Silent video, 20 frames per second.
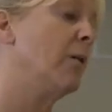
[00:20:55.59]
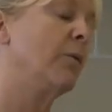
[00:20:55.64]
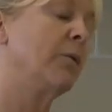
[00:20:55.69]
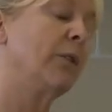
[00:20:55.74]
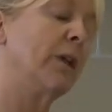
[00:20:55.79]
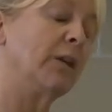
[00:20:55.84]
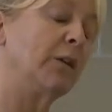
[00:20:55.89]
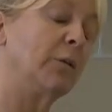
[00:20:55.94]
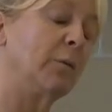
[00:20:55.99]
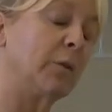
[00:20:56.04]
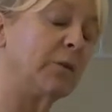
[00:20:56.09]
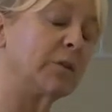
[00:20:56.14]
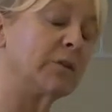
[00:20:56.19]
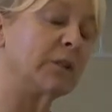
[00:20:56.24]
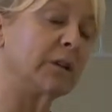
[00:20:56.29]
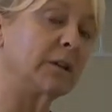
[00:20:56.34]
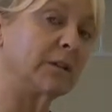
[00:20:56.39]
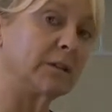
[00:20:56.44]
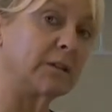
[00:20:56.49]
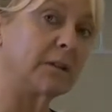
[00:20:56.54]
that you want
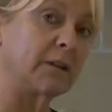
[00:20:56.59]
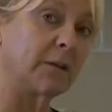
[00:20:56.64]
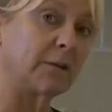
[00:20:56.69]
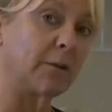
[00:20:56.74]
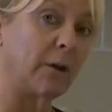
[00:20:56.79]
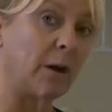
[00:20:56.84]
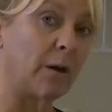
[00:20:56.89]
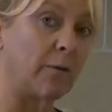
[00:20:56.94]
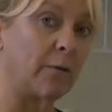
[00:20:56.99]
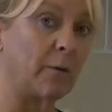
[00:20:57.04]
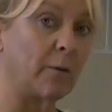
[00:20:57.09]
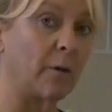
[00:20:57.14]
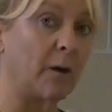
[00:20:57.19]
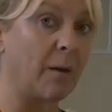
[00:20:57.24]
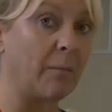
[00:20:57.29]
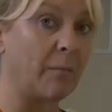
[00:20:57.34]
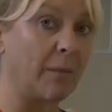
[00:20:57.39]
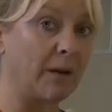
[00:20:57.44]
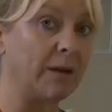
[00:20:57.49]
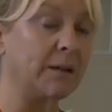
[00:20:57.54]
to deliver over
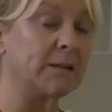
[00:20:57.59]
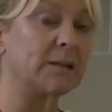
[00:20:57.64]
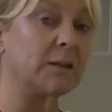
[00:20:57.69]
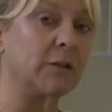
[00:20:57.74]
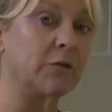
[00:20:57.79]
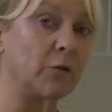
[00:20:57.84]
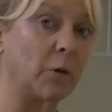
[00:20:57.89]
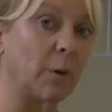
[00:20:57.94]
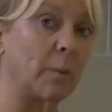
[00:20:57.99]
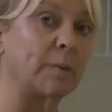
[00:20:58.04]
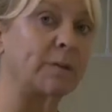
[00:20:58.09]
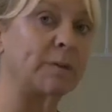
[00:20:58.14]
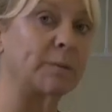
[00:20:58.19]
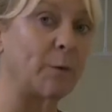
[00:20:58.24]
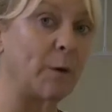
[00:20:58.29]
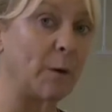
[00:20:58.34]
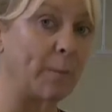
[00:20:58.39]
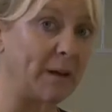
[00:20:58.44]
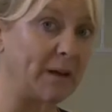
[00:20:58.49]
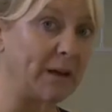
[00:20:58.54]
a minute, so drops
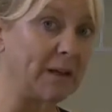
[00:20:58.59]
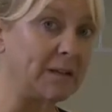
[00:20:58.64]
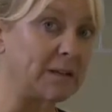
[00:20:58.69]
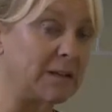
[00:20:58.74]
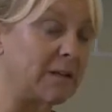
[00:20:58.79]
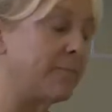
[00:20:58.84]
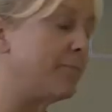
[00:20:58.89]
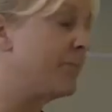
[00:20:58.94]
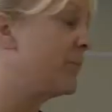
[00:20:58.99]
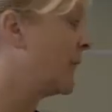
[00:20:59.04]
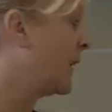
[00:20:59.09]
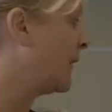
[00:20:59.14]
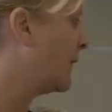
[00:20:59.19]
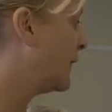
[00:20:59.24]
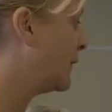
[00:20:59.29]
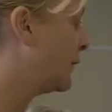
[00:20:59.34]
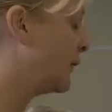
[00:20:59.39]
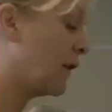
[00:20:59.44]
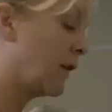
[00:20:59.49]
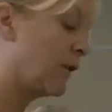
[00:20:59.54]
per minute, and
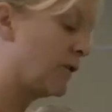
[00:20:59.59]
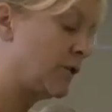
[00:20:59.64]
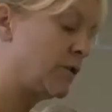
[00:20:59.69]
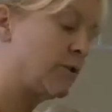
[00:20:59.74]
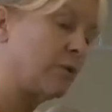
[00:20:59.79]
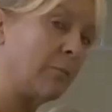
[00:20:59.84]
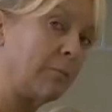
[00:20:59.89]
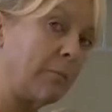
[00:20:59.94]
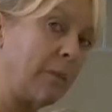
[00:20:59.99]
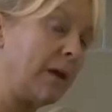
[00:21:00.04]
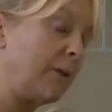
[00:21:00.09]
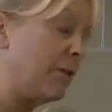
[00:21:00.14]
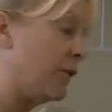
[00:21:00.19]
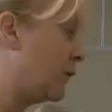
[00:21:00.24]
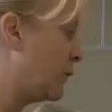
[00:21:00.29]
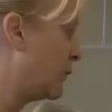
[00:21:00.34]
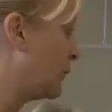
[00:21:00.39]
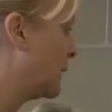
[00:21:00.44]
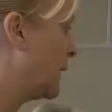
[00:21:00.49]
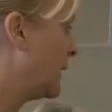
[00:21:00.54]
then you're going to do a
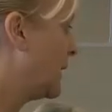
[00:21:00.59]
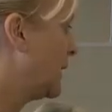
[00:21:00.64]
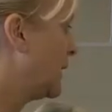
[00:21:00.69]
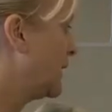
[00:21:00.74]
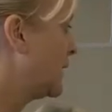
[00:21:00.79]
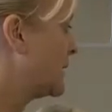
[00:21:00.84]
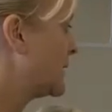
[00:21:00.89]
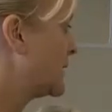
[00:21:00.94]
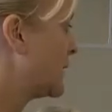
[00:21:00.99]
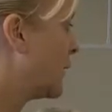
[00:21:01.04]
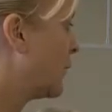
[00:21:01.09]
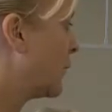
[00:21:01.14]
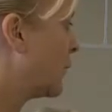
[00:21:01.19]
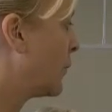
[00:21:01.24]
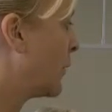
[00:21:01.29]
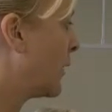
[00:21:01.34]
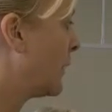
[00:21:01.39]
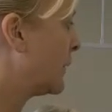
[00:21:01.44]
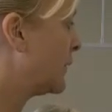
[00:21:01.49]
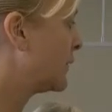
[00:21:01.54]
manual. So
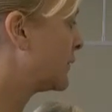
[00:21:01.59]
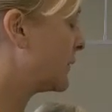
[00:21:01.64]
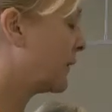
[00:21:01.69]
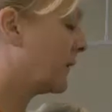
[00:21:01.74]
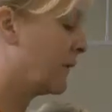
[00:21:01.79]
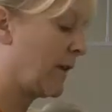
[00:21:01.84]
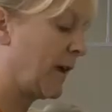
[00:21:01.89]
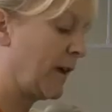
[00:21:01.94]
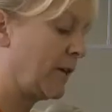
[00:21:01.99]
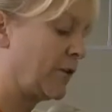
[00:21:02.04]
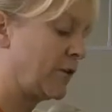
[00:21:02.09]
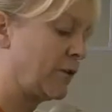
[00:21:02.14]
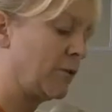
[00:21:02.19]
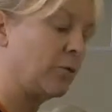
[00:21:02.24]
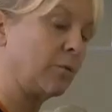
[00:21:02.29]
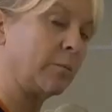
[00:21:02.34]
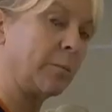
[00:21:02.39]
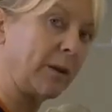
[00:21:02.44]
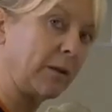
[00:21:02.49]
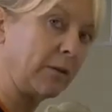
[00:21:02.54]
while you're doing that,
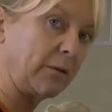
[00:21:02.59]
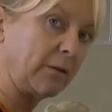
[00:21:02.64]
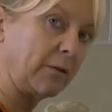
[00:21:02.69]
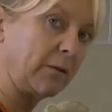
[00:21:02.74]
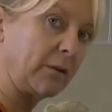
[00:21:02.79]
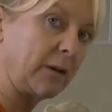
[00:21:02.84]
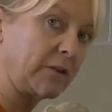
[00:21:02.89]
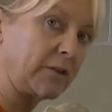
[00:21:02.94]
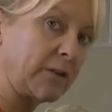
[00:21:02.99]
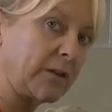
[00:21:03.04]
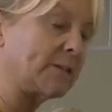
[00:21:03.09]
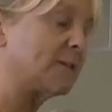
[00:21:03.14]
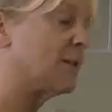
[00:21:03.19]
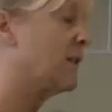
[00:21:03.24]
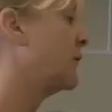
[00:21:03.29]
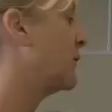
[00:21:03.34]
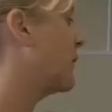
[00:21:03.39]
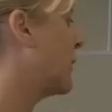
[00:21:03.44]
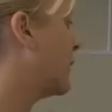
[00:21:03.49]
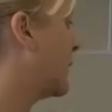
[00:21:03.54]
you'll be
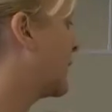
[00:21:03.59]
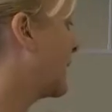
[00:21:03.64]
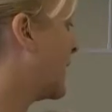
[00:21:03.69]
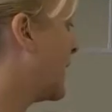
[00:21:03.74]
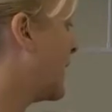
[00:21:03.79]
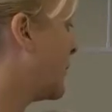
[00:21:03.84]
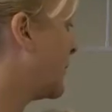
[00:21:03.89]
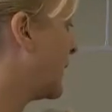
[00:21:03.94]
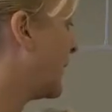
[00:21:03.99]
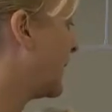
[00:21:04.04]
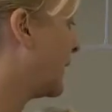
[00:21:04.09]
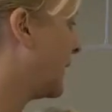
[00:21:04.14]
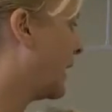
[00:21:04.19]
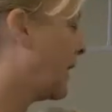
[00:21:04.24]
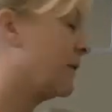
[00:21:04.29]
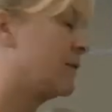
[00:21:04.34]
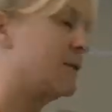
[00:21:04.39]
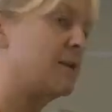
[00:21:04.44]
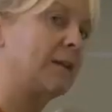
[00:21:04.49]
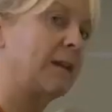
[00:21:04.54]
adjusting the roller clamp and
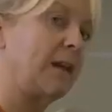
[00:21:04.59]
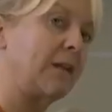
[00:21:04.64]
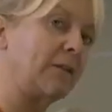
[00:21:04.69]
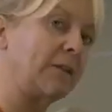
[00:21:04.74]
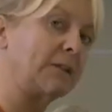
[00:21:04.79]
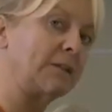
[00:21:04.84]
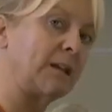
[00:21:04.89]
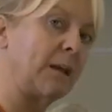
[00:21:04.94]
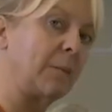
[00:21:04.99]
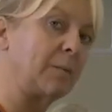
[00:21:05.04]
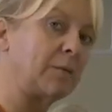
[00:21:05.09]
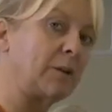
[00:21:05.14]
counting at the same